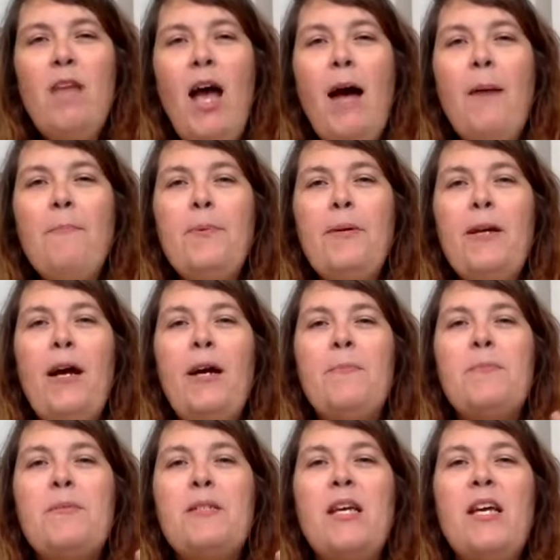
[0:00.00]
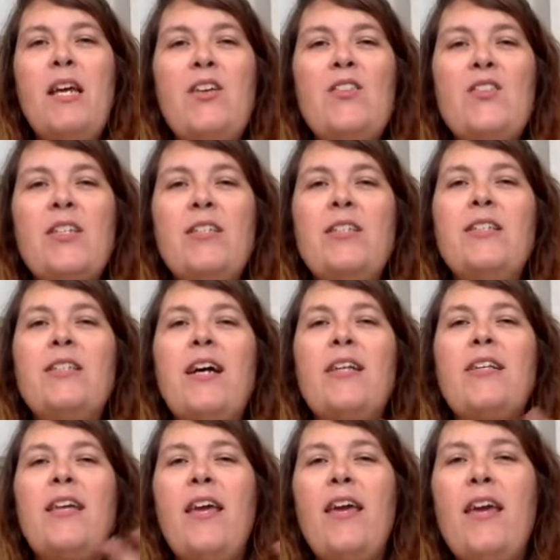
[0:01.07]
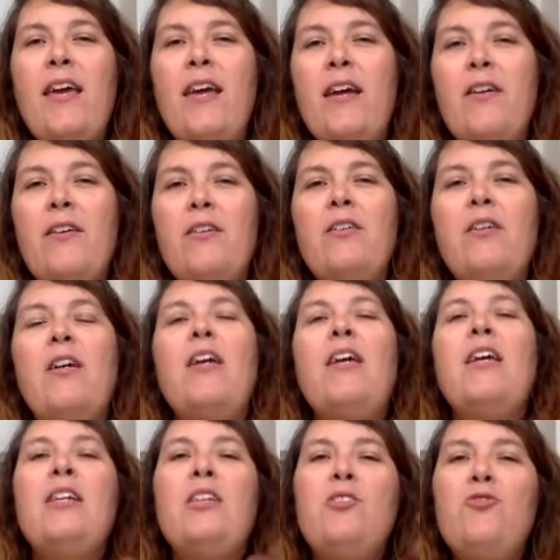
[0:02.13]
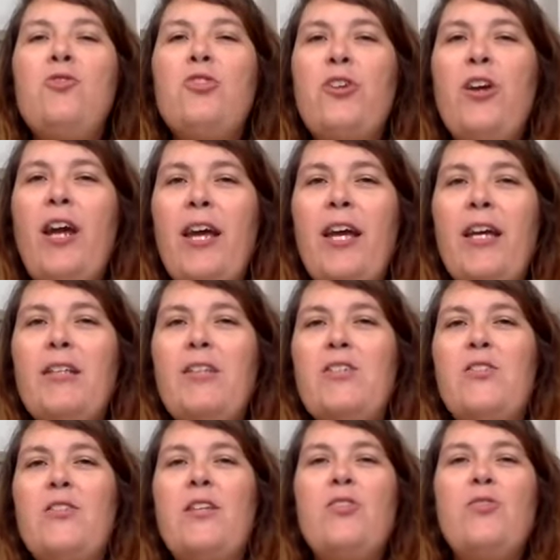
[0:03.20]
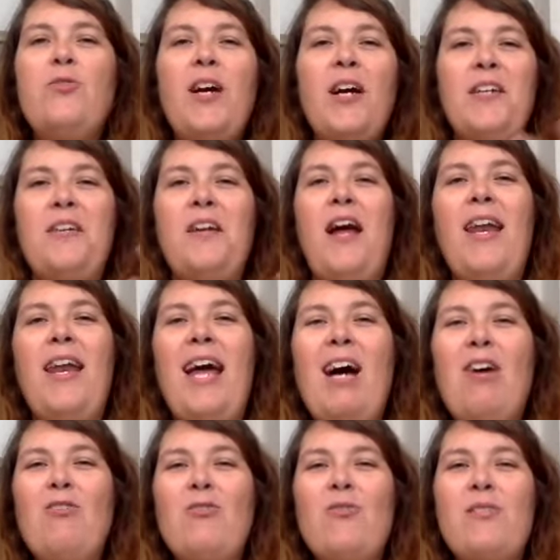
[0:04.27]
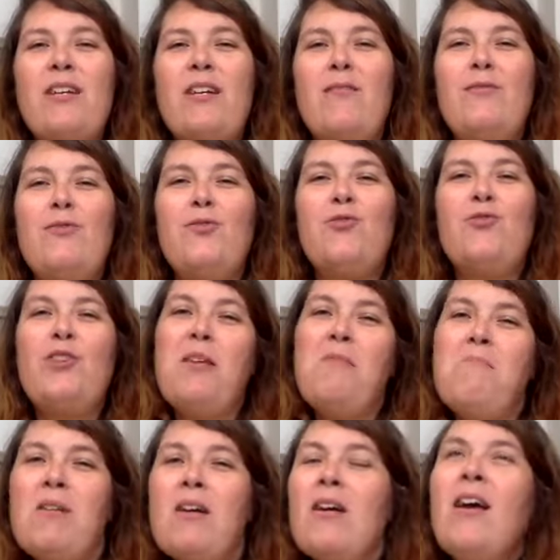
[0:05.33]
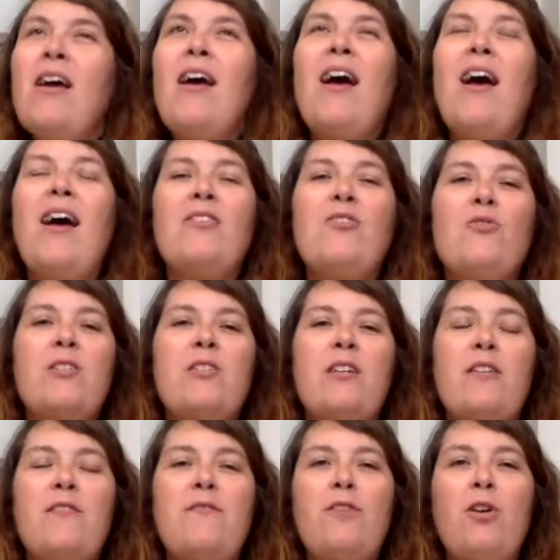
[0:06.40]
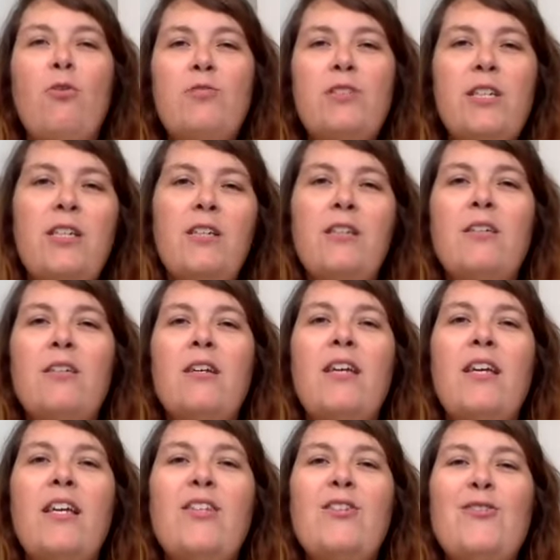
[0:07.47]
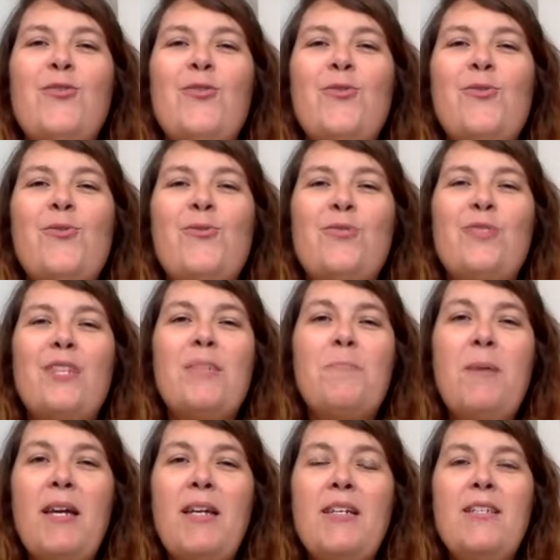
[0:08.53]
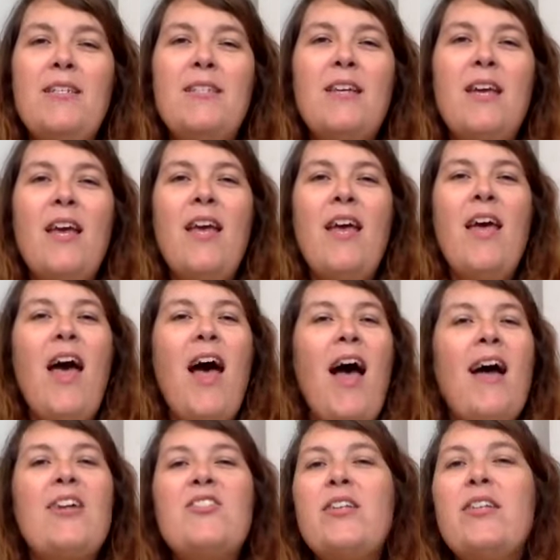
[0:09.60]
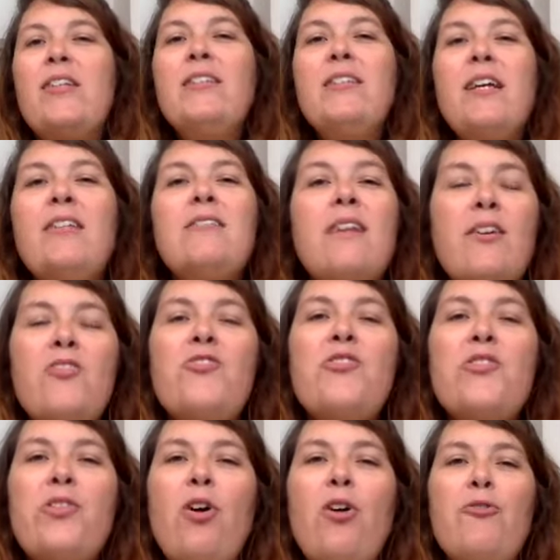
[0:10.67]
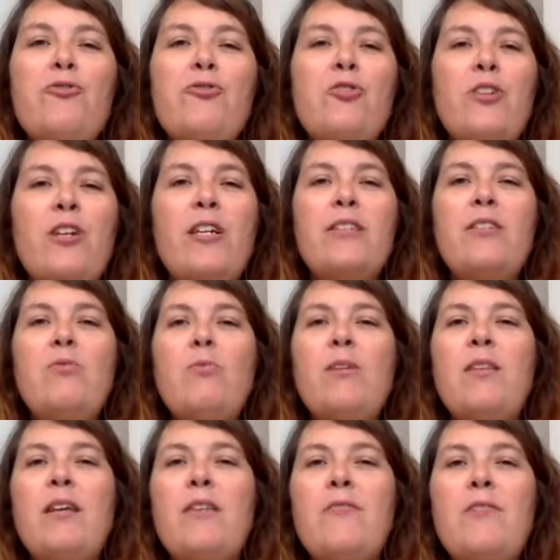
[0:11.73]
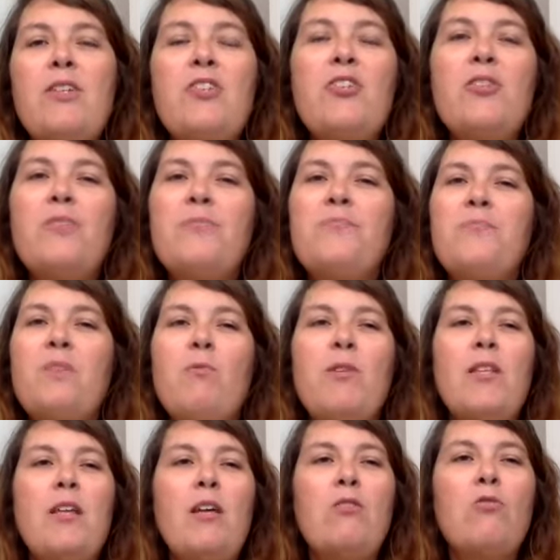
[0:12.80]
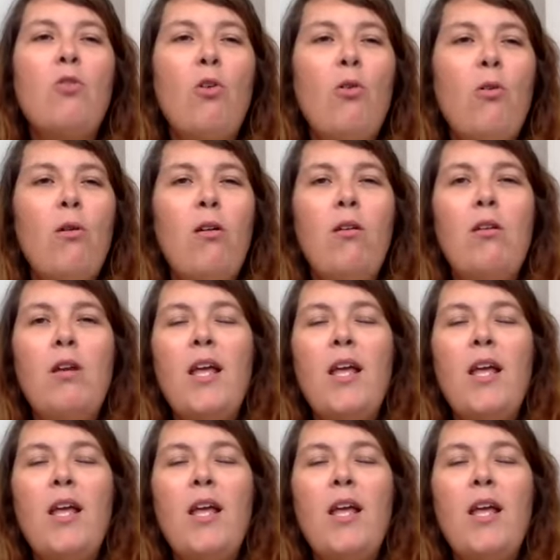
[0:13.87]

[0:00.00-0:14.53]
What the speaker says: And perhaps sending that air into your head so that you can allow yourself to dream and to start floating into the space. And setting the intention of connecting with that vision, with that goal,